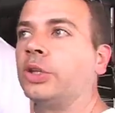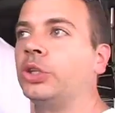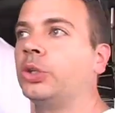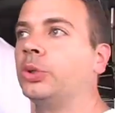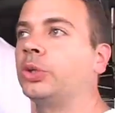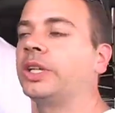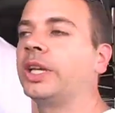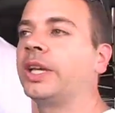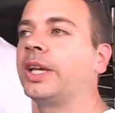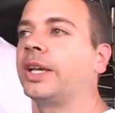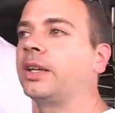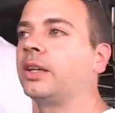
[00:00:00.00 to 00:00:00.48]

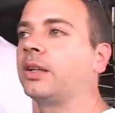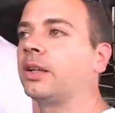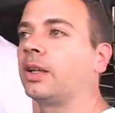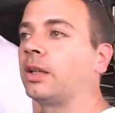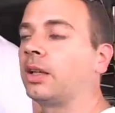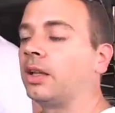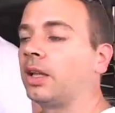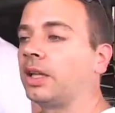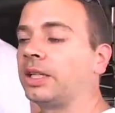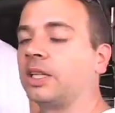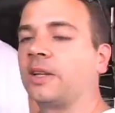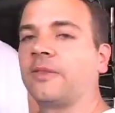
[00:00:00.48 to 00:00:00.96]
You get
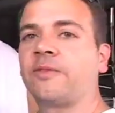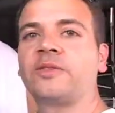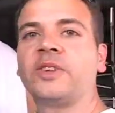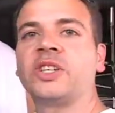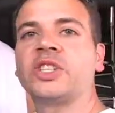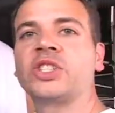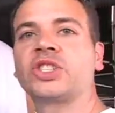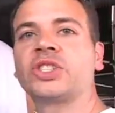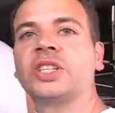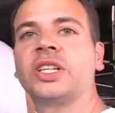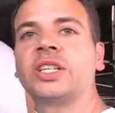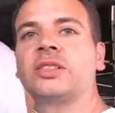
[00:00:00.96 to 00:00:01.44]
an
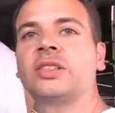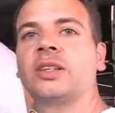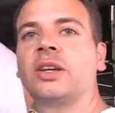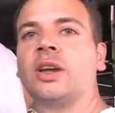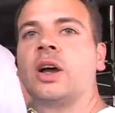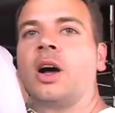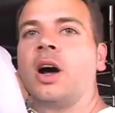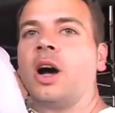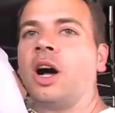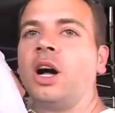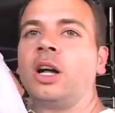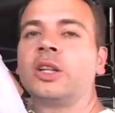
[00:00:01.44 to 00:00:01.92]
efficient,
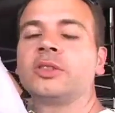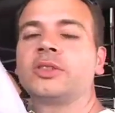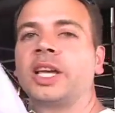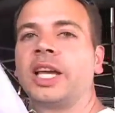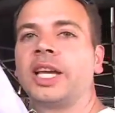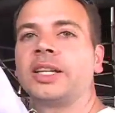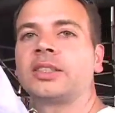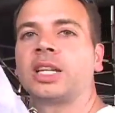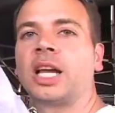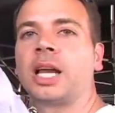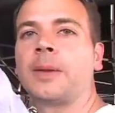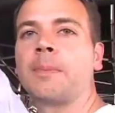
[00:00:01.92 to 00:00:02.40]

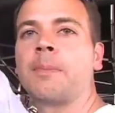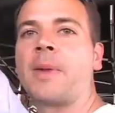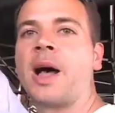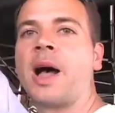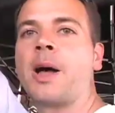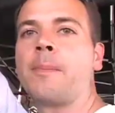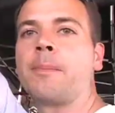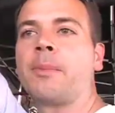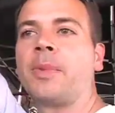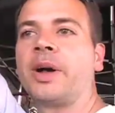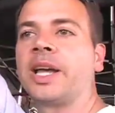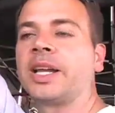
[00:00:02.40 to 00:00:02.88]
all-day type
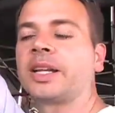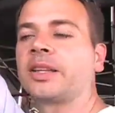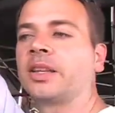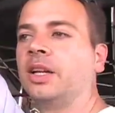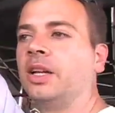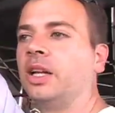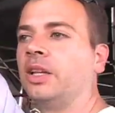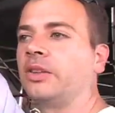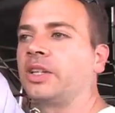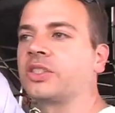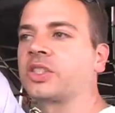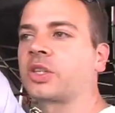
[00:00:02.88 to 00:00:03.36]
mountain bike
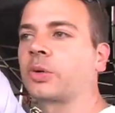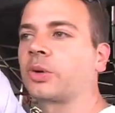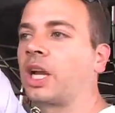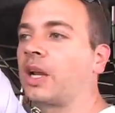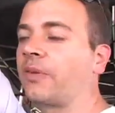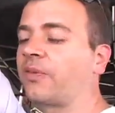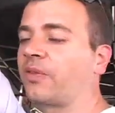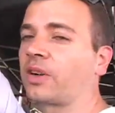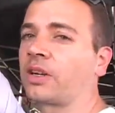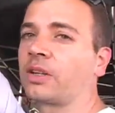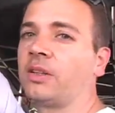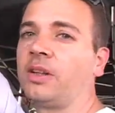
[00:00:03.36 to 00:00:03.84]
that's
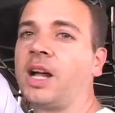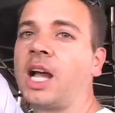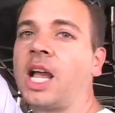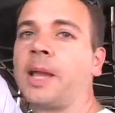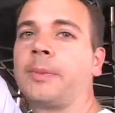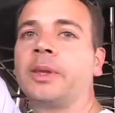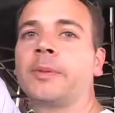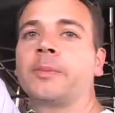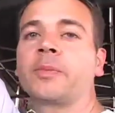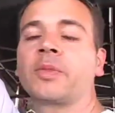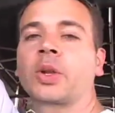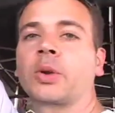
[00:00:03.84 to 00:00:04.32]
great for
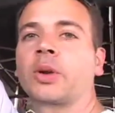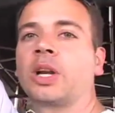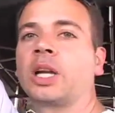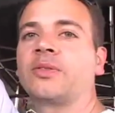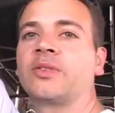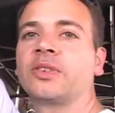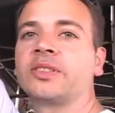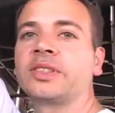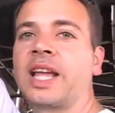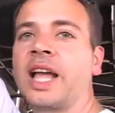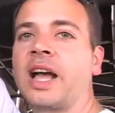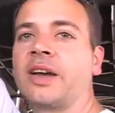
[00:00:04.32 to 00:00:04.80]
climbing, great
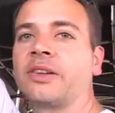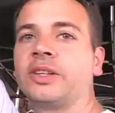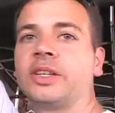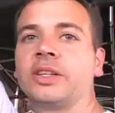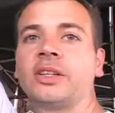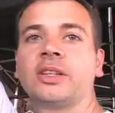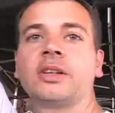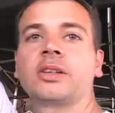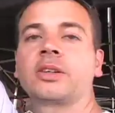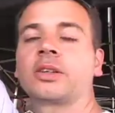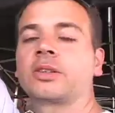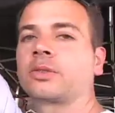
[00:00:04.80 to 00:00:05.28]
for
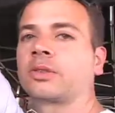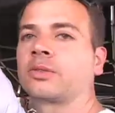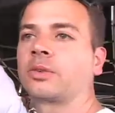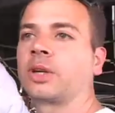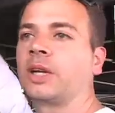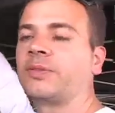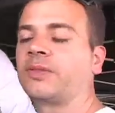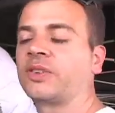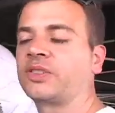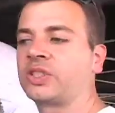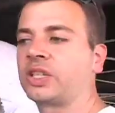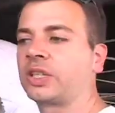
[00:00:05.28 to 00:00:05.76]
downhill,
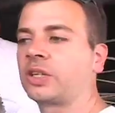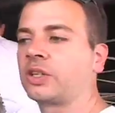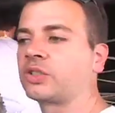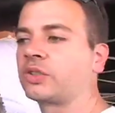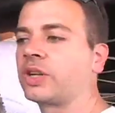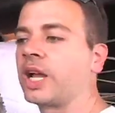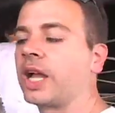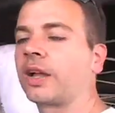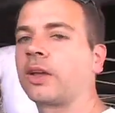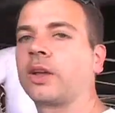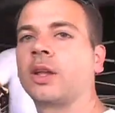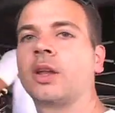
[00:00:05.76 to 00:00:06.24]
great for single
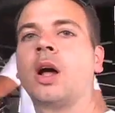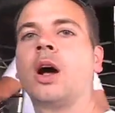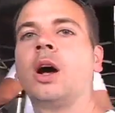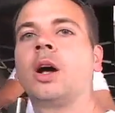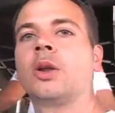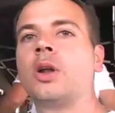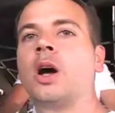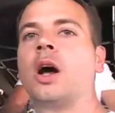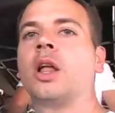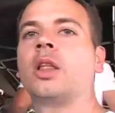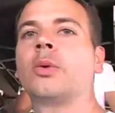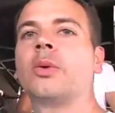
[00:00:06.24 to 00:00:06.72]
track,
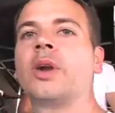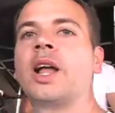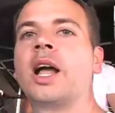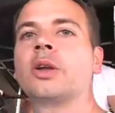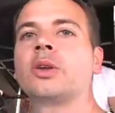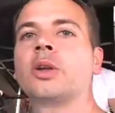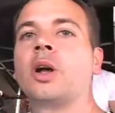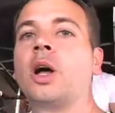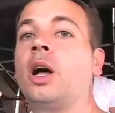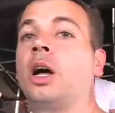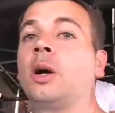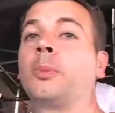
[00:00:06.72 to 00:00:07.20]
an
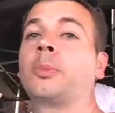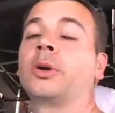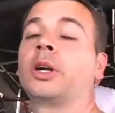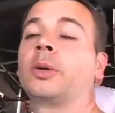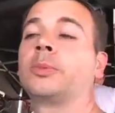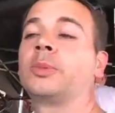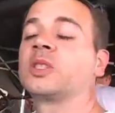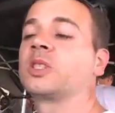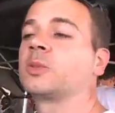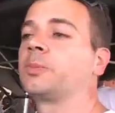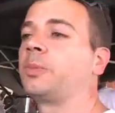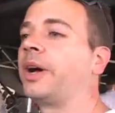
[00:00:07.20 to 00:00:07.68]
all-around,
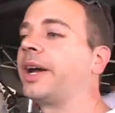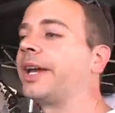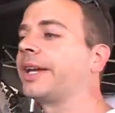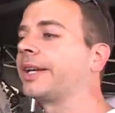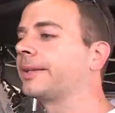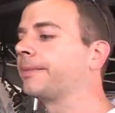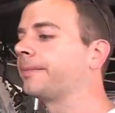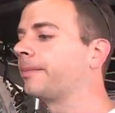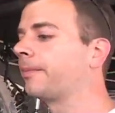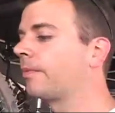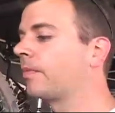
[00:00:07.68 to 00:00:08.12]
all-purpose bike.